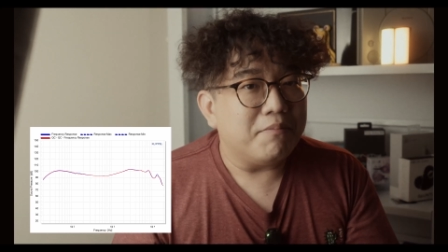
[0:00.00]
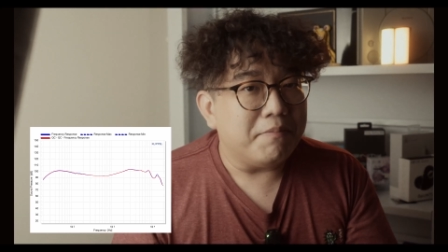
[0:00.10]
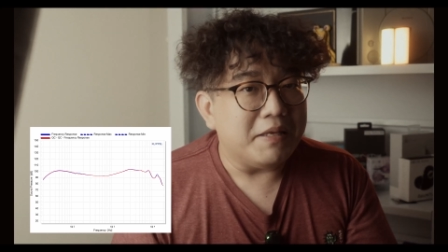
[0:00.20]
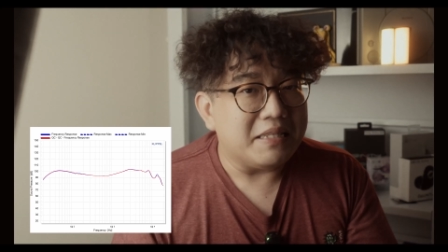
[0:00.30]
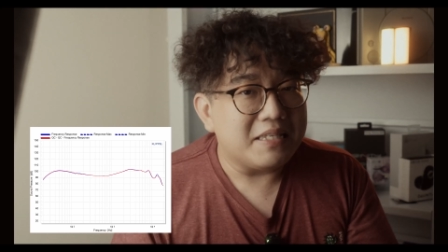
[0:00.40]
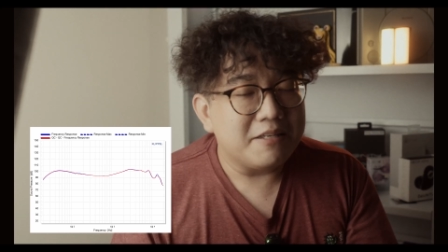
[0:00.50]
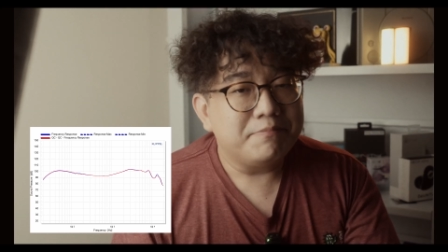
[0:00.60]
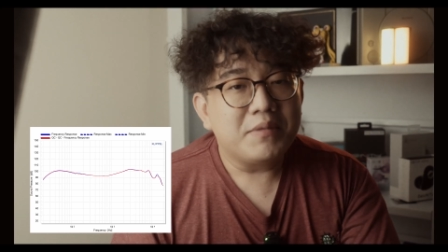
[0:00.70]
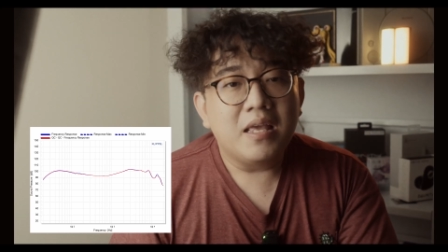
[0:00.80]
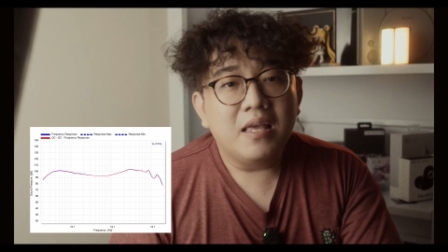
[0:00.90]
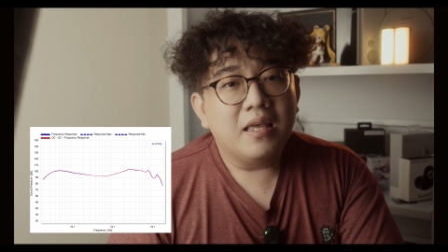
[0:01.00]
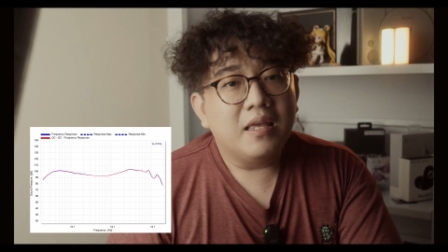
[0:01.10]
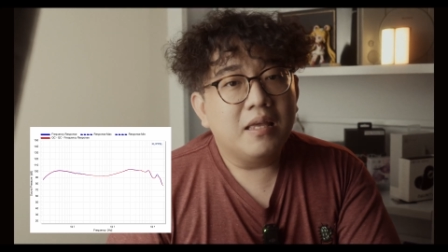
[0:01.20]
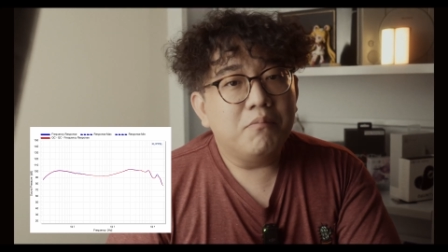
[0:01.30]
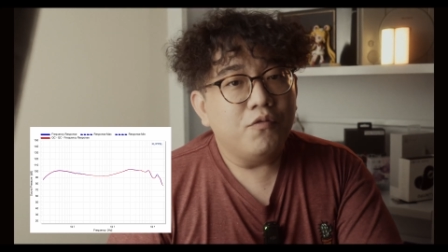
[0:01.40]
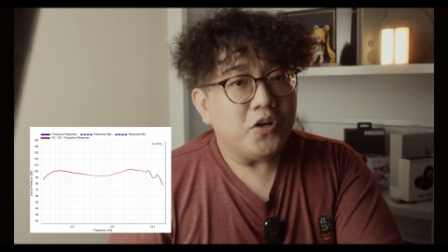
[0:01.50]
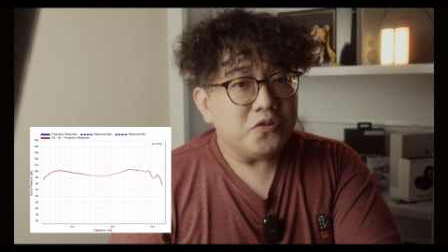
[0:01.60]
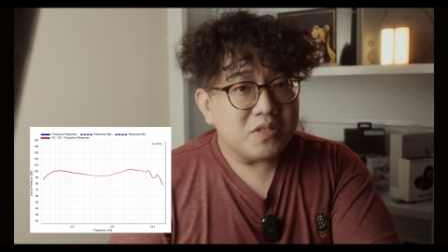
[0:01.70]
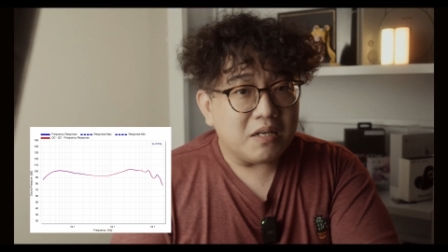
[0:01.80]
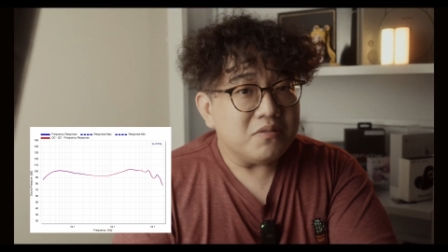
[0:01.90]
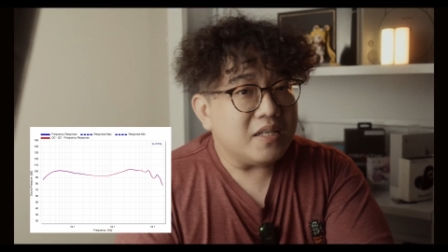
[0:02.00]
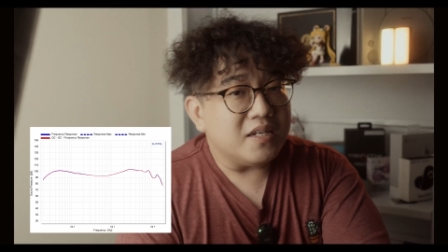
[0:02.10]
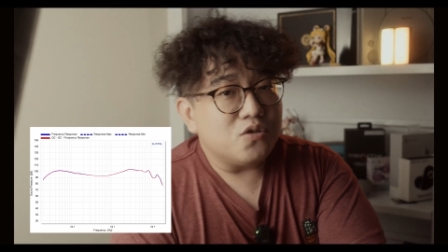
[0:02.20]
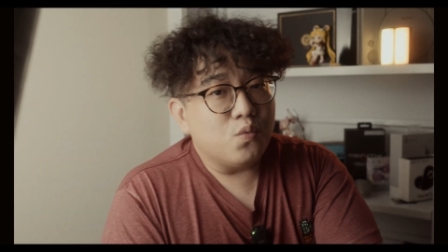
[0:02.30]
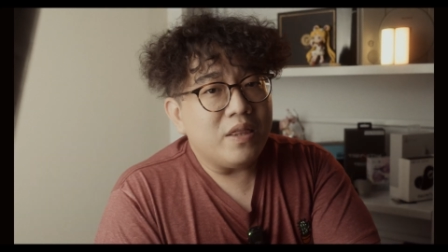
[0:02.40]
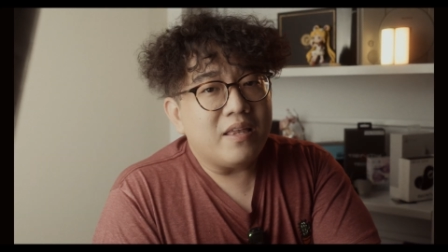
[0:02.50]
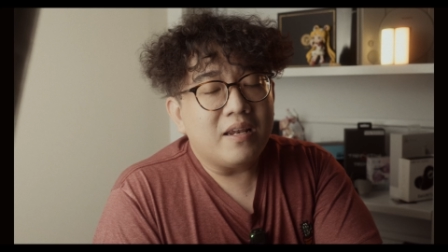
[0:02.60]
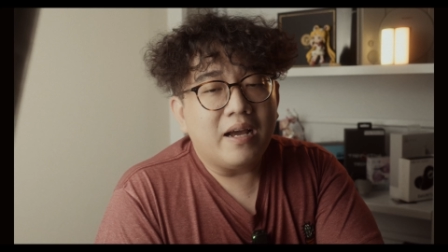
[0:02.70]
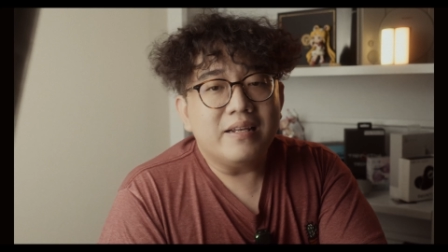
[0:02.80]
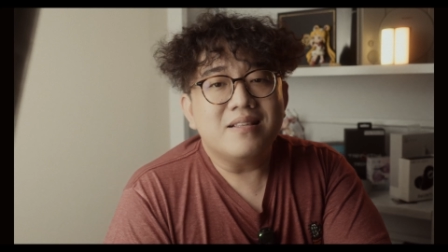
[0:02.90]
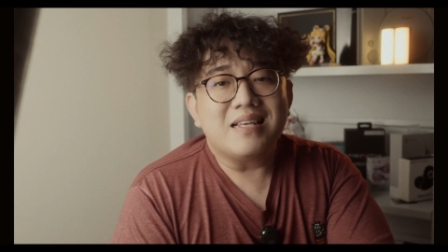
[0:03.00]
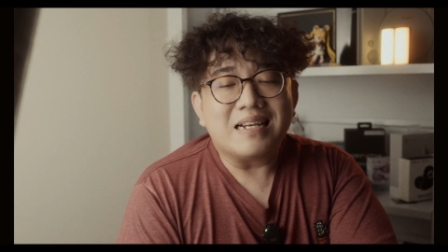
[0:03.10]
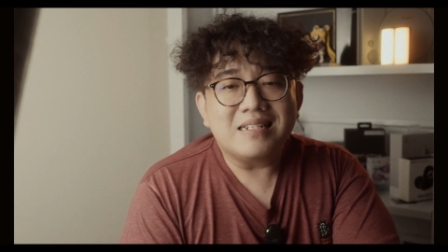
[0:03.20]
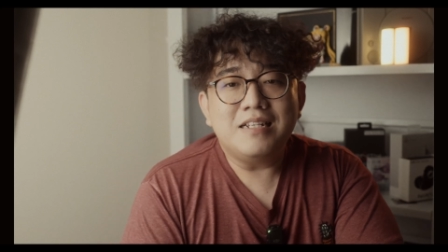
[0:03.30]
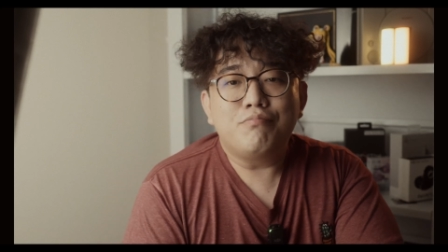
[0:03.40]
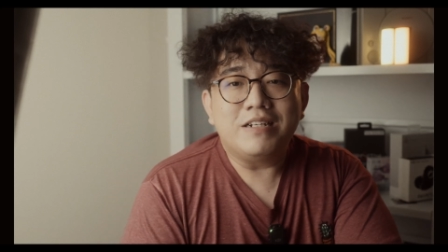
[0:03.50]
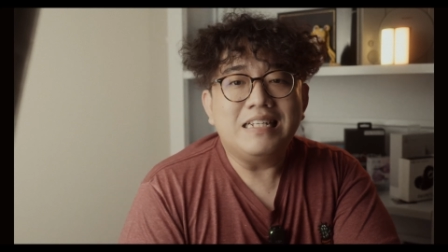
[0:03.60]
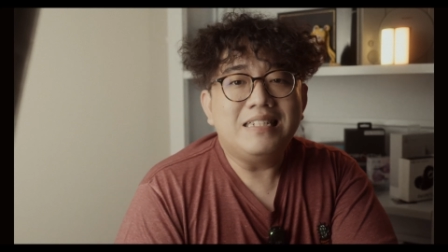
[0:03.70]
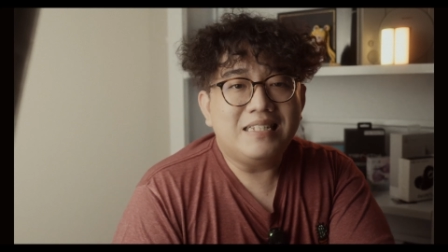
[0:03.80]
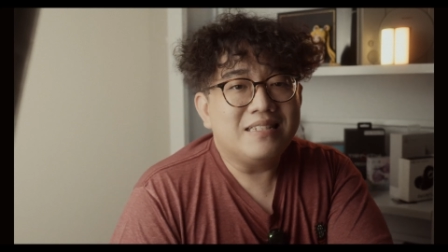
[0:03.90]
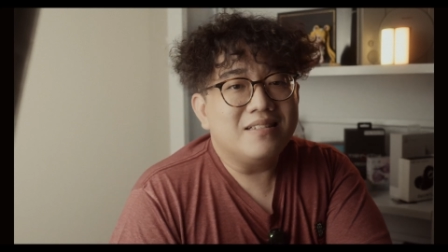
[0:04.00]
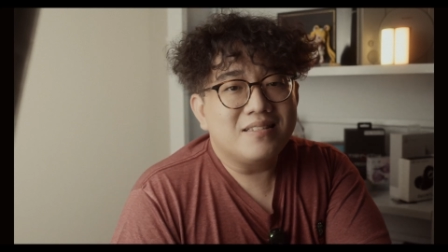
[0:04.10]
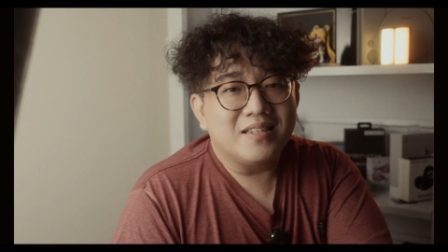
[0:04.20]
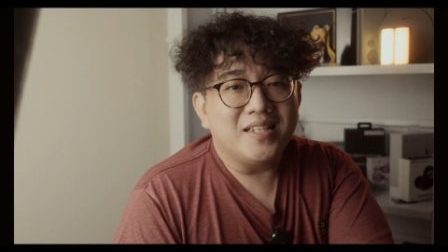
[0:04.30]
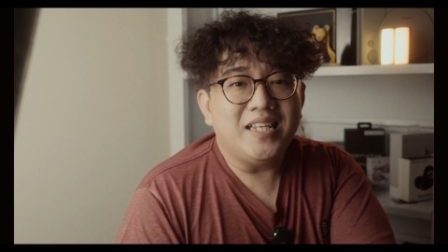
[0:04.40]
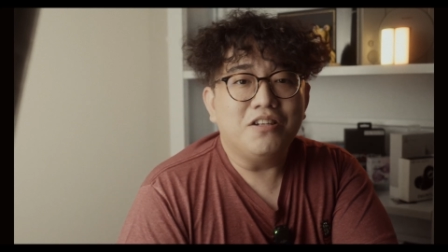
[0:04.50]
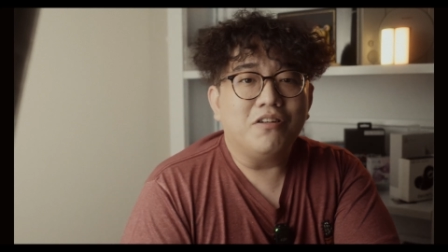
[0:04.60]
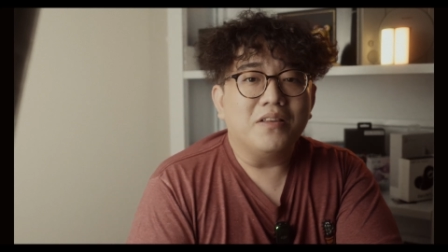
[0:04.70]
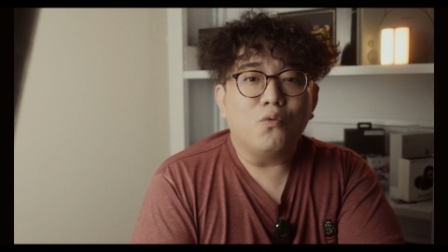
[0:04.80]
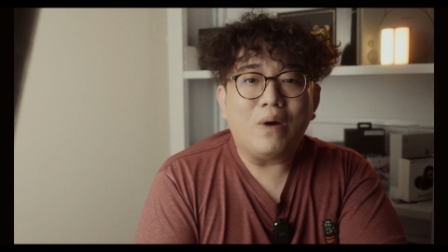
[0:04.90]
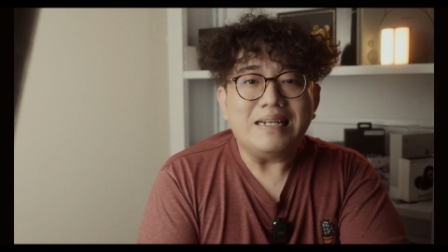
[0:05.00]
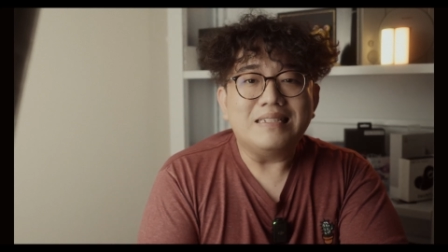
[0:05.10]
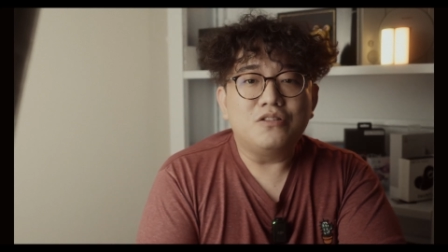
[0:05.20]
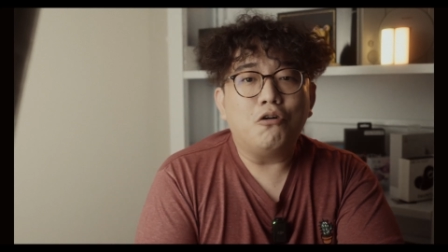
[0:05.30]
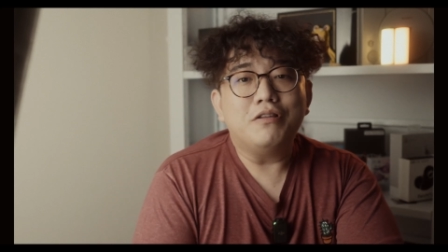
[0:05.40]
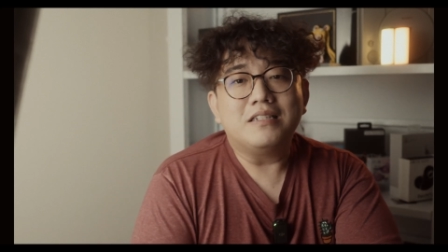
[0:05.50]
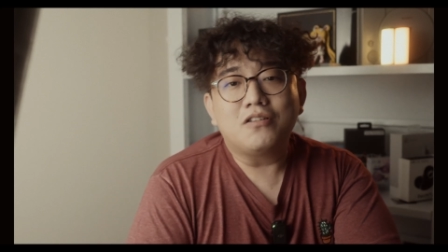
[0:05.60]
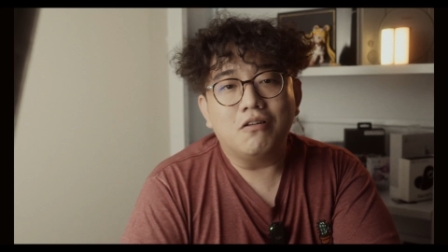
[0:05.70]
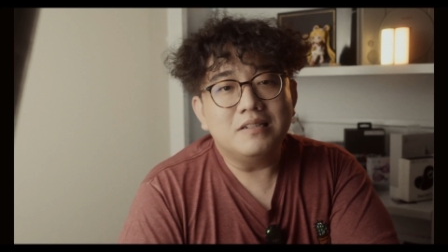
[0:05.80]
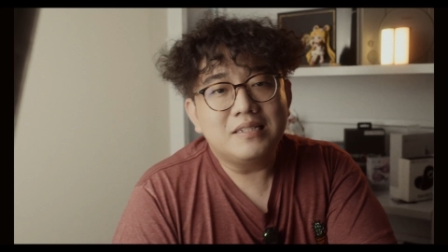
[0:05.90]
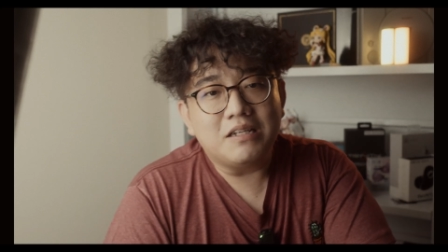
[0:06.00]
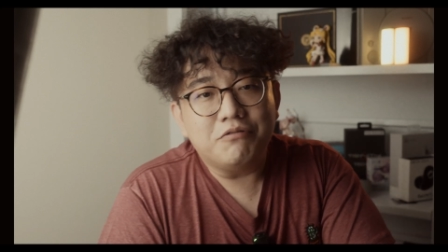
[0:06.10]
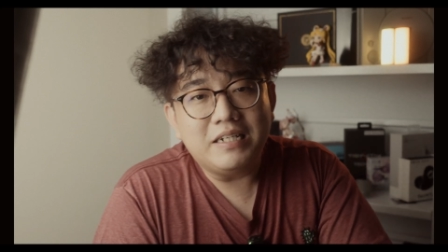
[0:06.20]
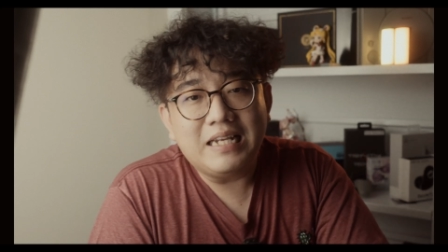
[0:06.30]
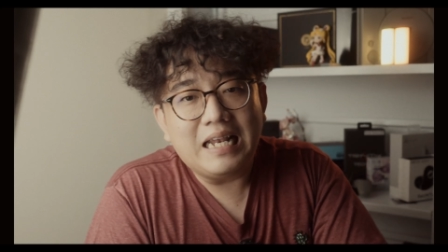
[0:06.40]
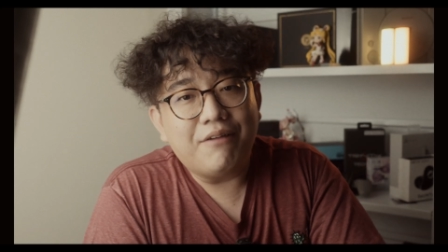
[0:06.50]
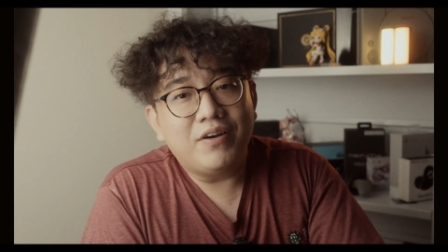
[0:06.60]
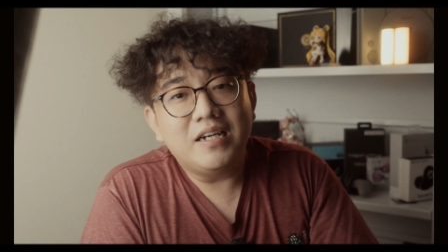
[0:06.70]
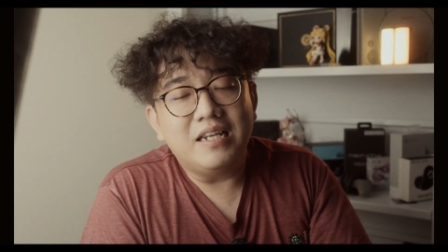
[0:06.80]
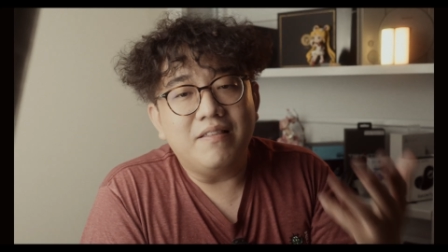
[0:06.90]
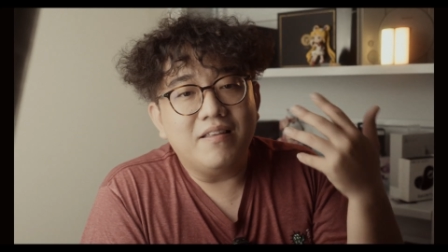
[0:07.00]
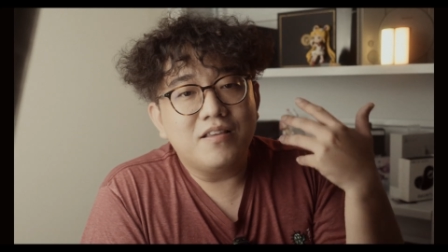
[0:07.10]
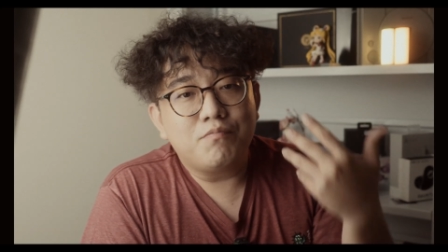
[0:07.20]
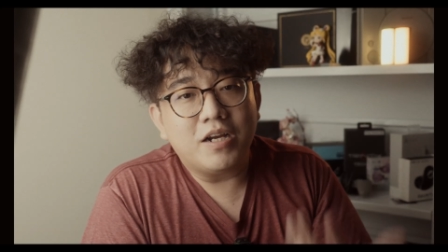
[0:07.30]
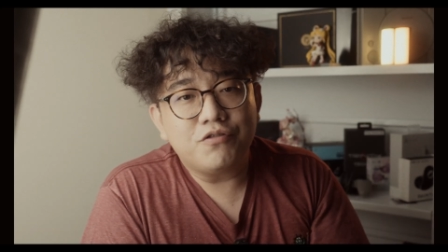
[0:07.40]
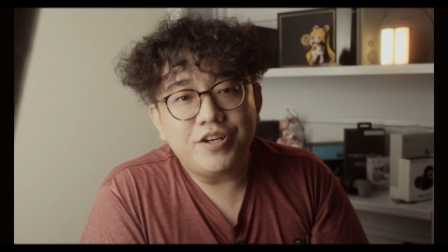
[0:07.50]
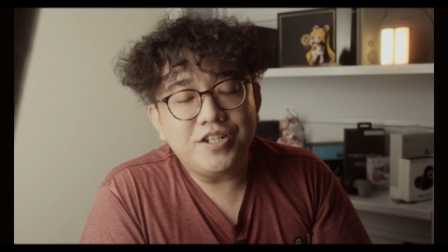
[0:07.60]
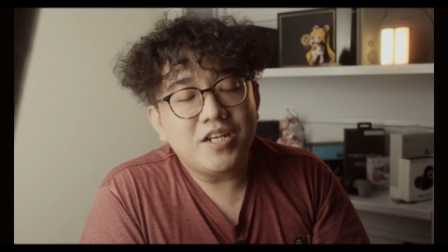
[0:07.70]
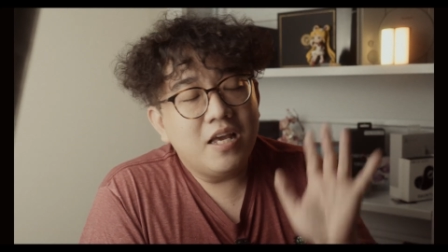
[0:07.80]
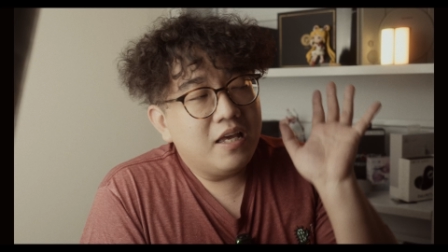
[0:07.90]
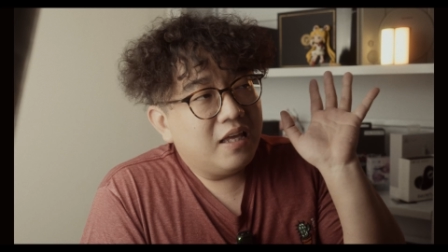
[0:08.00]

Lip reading: up a bit. Moving on to Soundstage, width and height, it's actually pretty decent, certainly not the widest nor the tallest sounding that I've heard in this price range.